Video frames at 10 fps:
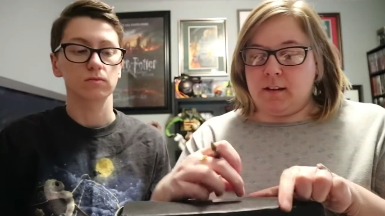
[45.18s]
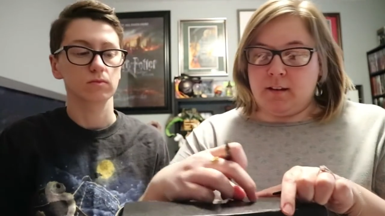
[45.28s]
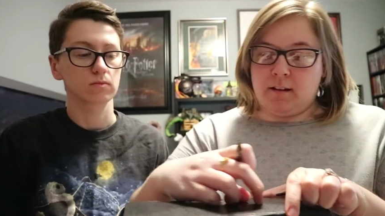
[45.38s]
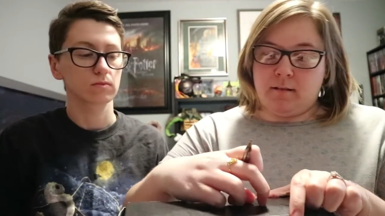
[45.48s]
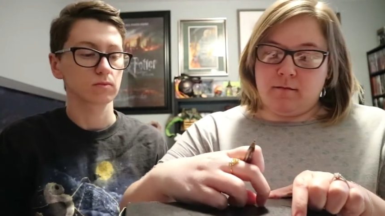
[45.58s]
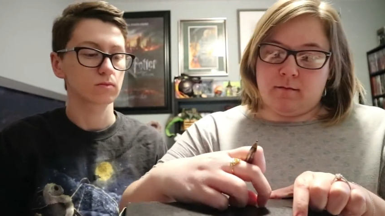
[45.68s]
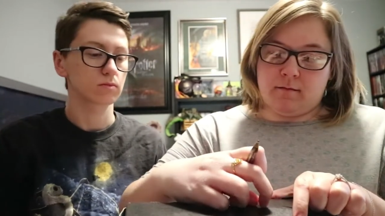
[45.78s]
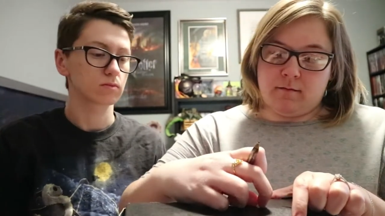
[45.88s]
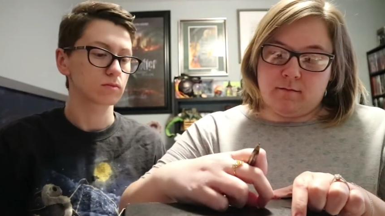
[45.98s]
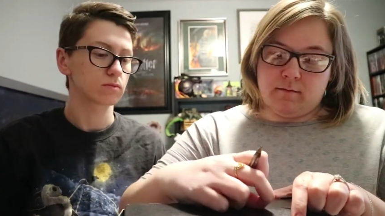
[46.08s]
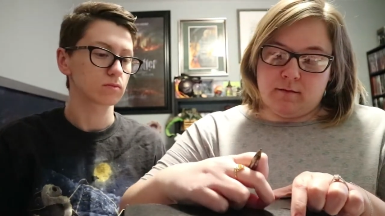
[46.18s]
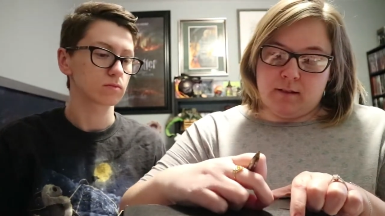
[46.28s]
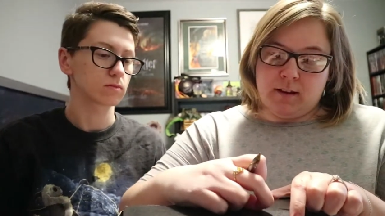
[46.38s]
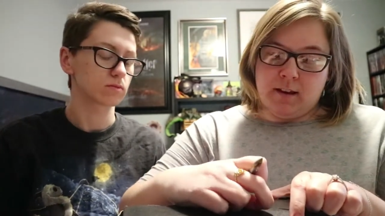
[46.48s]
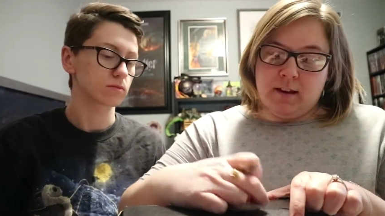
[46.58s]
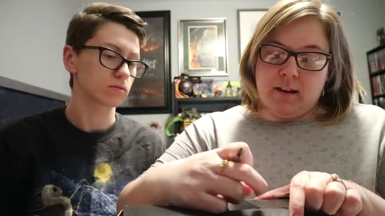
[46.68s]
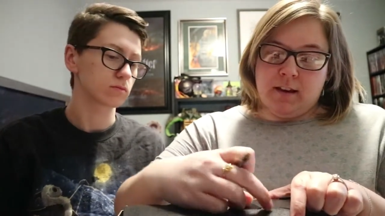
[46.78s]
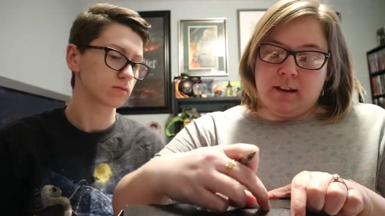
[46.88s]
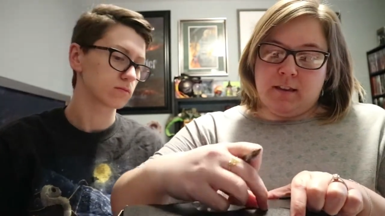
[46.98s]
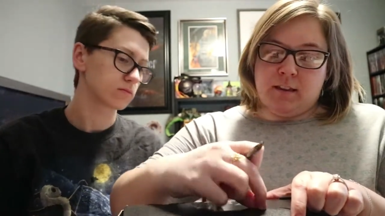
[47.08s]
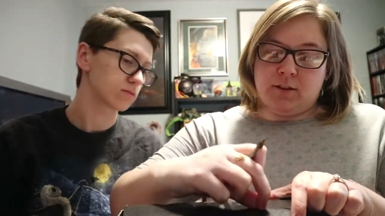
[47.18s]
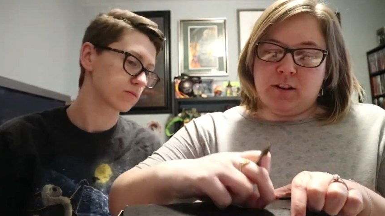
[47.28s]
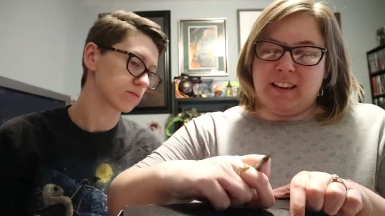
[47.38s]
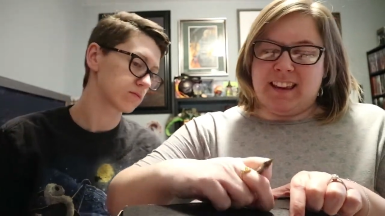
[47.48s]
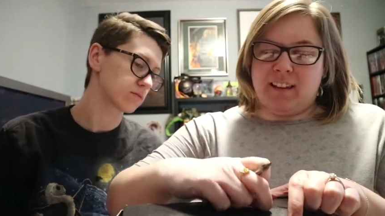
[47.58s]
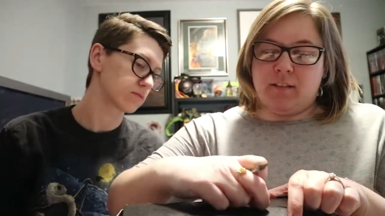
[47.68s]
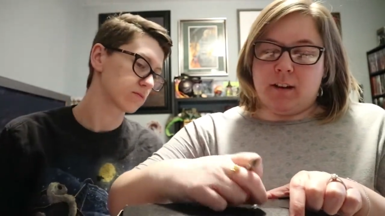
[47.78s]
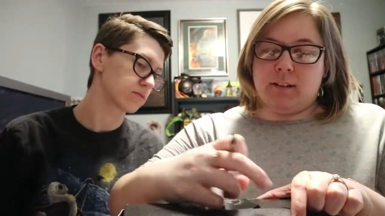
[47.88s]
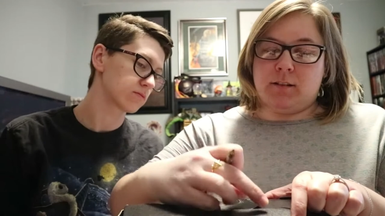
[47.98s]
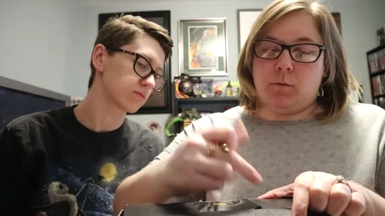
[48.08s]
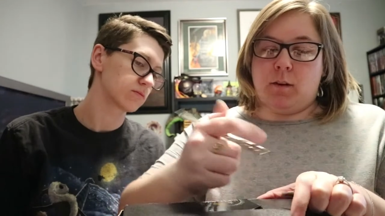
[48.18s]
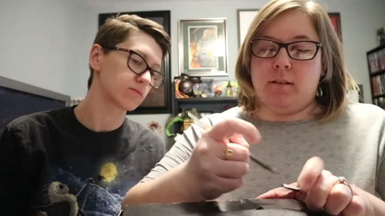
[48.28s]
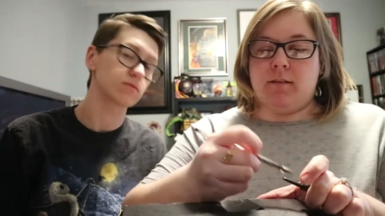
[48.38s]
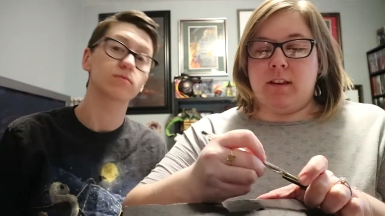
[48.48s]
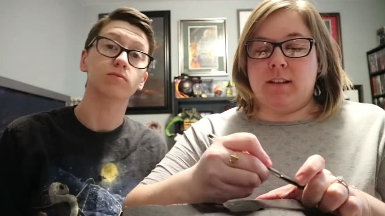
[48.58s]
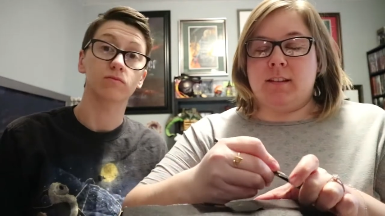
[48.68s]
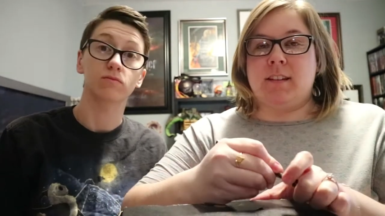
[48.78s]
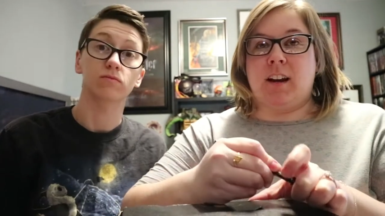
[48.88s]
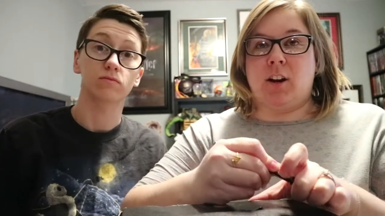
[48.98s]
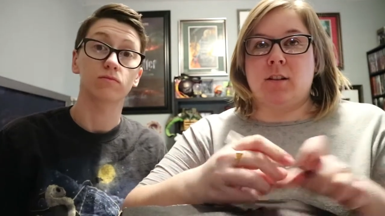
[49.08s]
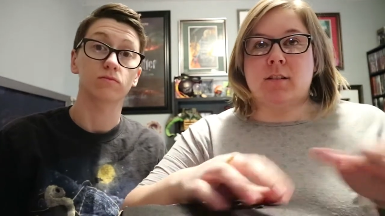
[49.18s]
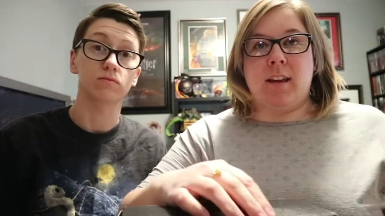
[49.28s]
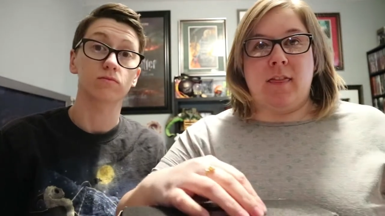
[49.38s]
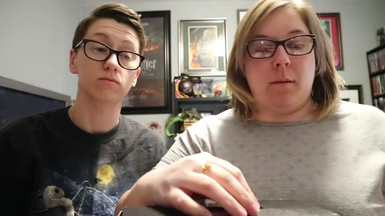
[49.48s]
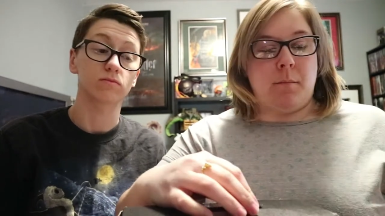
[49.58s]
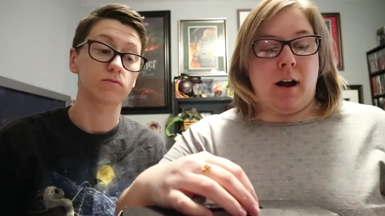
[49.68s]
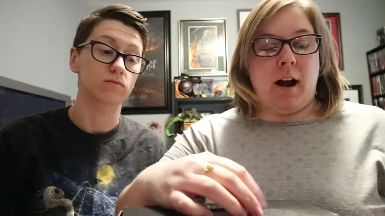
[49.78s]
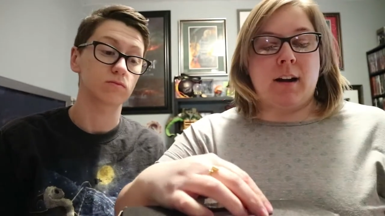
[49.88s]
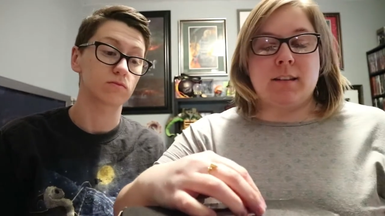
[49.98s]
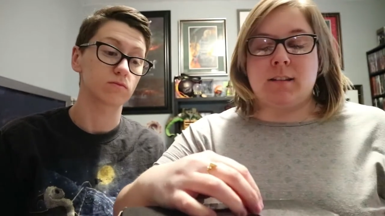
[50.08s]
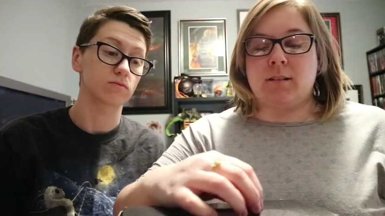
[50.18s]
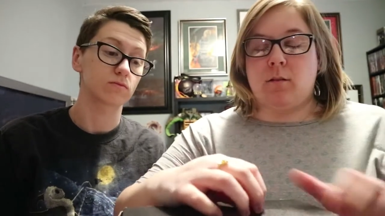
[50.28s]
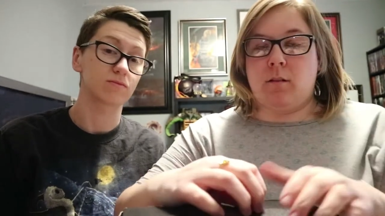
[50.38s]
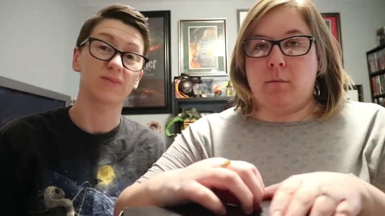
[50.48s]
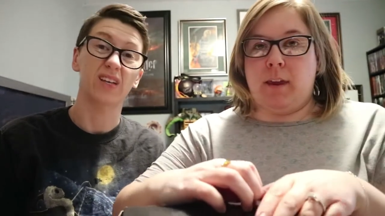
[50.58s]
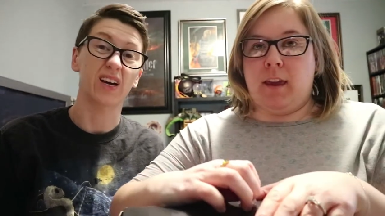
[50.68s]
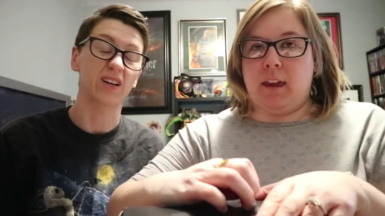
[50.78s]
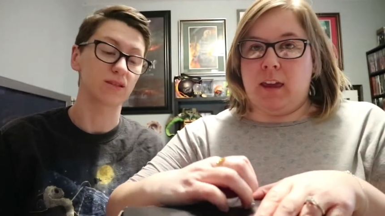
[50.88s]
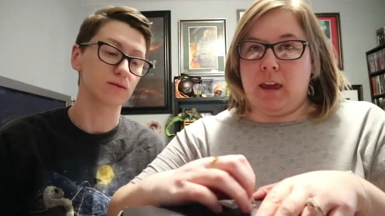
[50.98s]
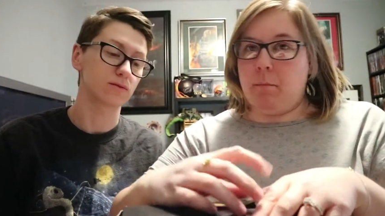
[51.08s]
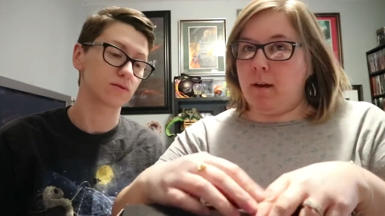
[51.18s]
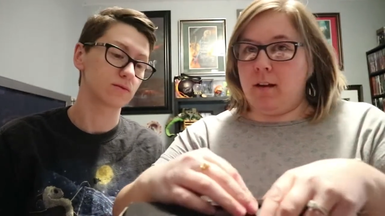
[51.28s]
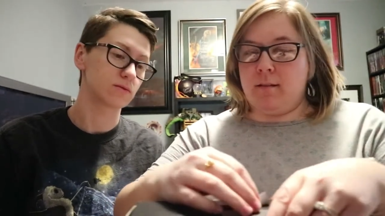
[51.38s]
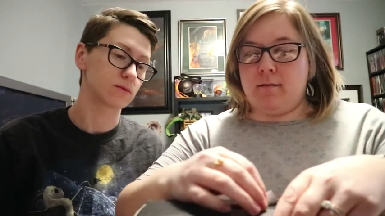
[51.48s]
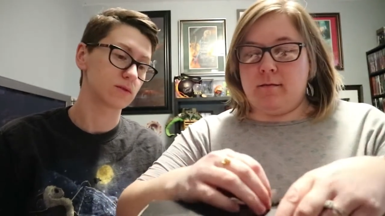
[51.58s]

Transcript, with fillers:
Speaker 1: go. Ooh. They should give us one of these stickers in the box so that we can keep it.